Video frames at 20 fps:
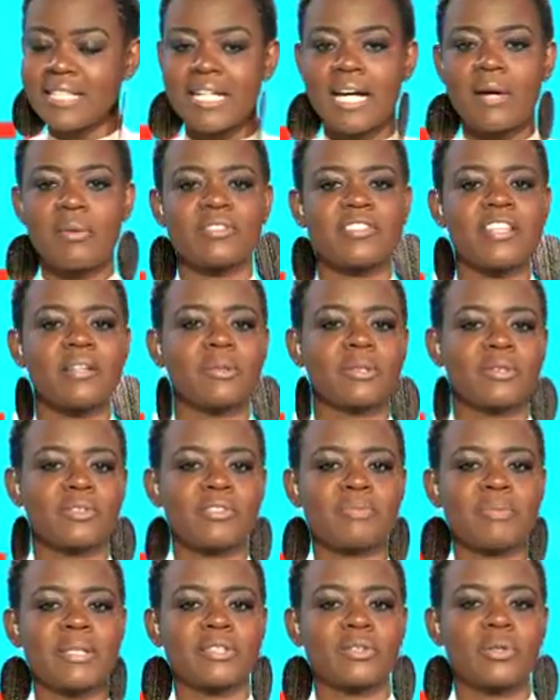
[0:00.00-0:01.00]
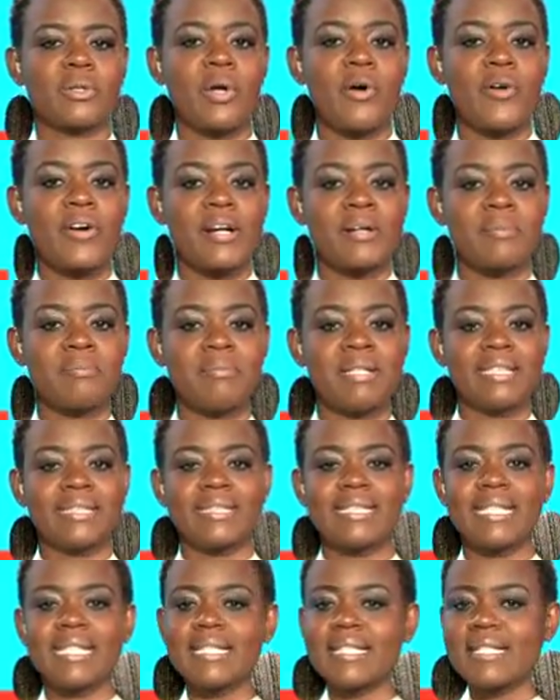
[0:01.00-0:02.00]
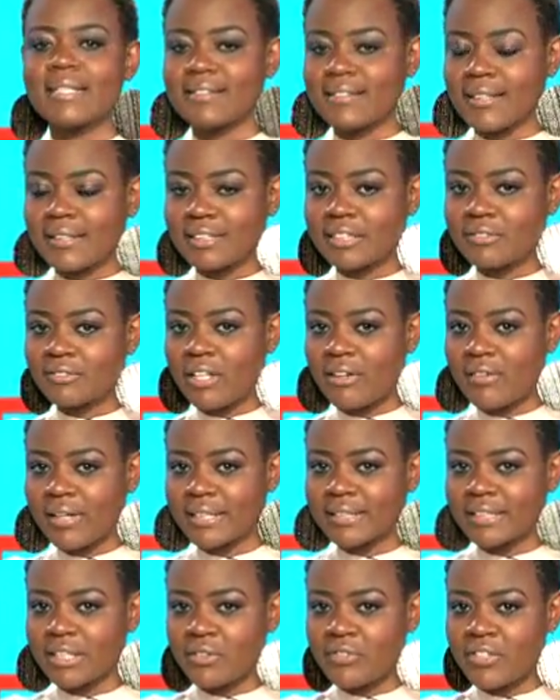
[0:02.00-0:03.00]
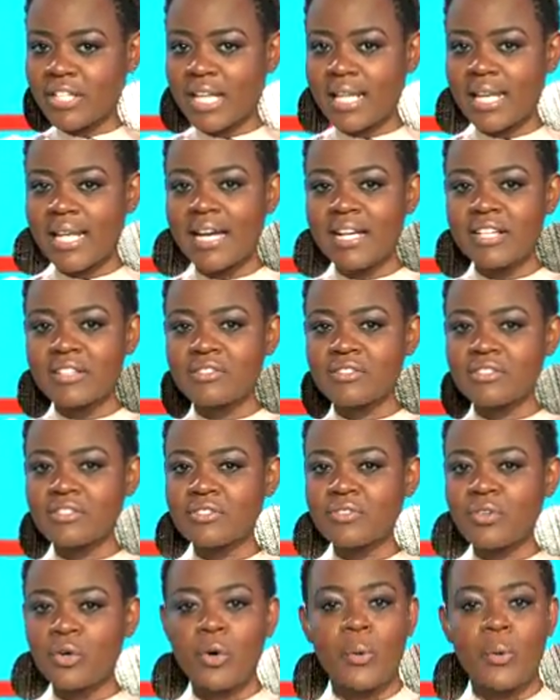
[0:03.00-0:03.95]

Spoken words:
I was able to speak to Laura Miti, the executive director of the Alliance for